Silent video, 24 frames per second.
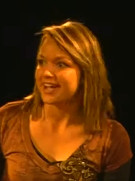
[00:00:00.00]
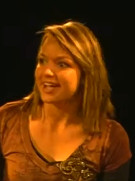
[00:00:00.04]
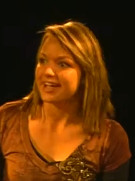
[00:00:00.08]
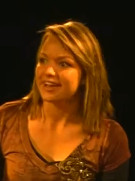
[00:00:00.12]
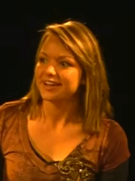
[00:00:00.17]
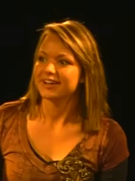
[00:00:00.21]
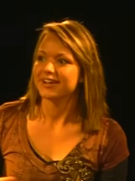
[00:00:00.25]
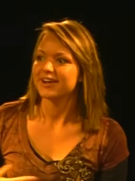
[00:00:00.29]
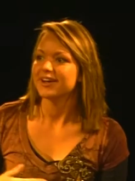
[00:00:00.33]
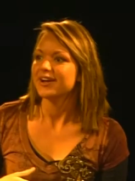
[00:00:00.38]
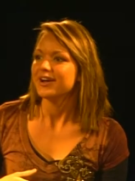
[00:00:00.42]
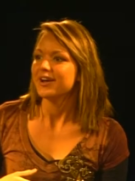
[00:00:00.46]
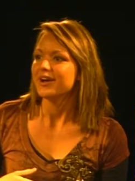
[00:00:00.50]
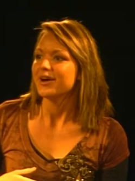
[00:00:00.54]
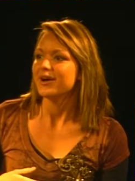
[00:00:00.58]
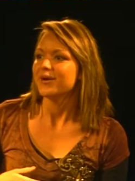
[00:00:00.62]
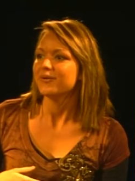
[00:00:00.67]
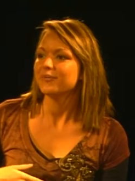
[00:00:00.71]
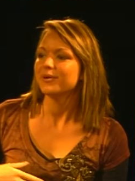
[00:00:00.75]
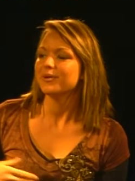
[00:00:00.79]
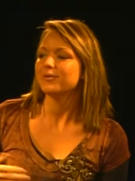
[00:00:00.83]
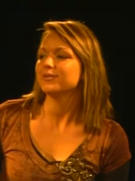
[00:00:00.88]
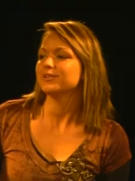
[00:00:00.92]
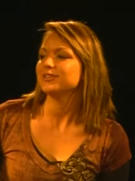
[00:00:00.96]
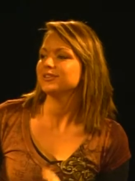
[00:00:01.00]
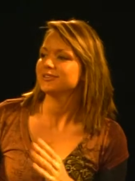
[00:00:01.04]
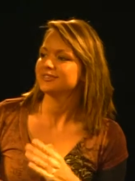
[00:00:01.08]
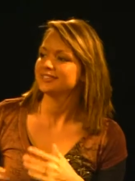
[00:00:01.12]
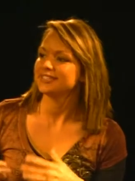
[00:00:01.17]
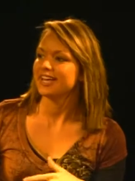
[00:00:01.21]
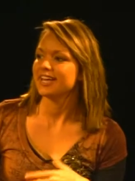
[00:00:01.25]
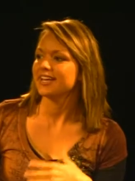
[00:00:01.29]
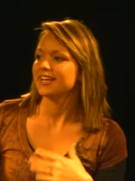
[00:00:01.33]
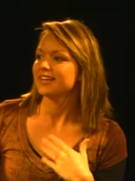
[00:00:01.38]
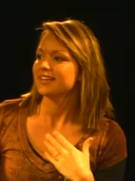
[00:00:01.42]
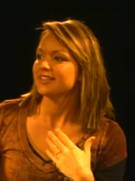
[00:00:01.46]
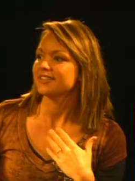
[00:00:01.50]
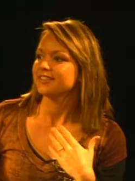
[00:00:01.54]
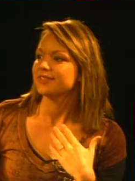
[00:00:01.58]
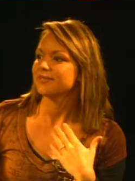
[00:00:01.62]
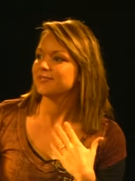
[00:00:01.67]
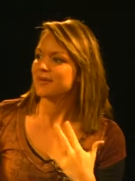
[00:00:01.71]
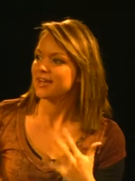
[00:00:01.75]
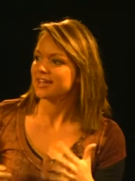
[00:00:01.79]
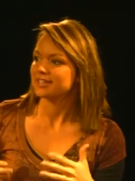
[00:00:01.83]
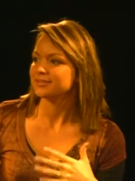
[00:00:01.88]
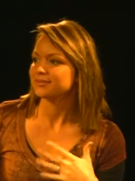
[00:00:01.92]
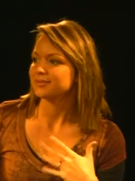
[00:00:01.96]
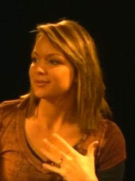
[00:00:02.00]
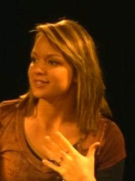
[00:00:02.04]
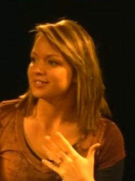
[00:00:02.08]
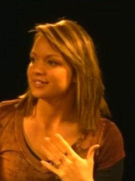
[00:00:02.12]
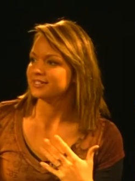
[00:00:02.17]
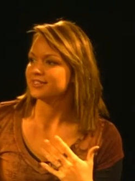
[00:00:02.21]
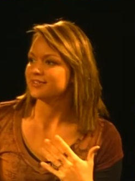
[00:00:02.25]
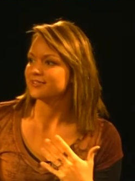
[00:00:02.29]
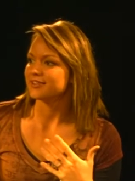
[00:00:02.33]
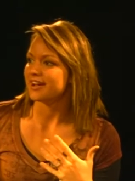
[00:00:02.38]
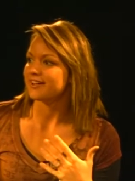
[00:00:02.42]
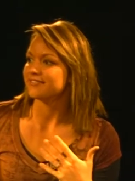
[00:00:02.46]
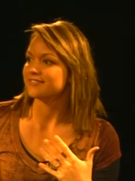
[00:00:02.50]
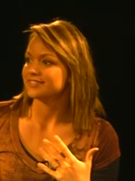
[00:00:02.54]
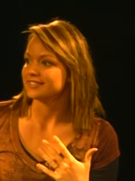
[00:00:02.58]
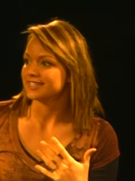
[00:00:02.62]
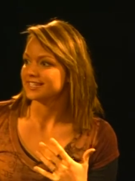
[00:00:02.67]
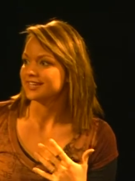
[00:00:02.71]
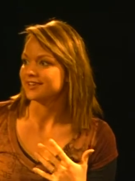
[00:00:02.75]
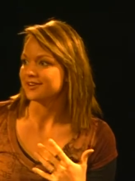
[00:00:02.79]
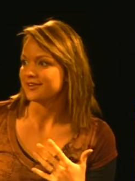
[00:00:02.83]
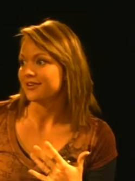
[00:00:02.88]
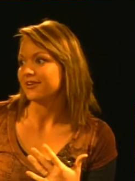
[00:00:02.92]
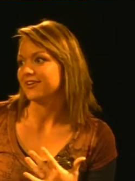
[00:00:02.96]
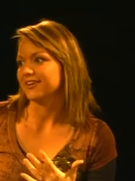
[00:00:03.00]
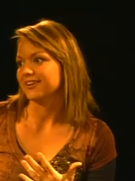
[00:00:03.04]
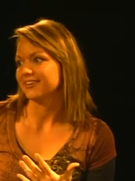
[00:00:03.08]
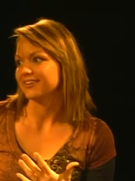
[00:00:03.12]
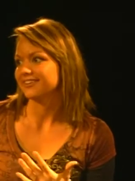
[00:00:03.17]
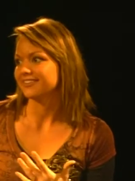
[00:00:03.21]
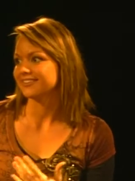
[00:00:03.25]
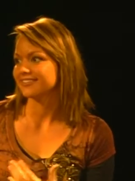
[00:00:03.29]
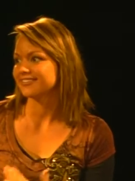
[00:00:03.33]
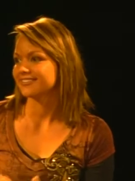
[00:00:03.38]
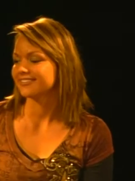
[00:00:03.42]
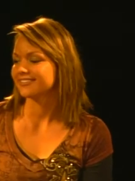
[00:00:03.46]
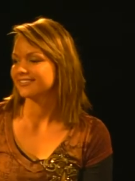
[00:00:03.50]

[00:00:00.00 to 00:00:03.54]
and what would you say the best ones you have seen are?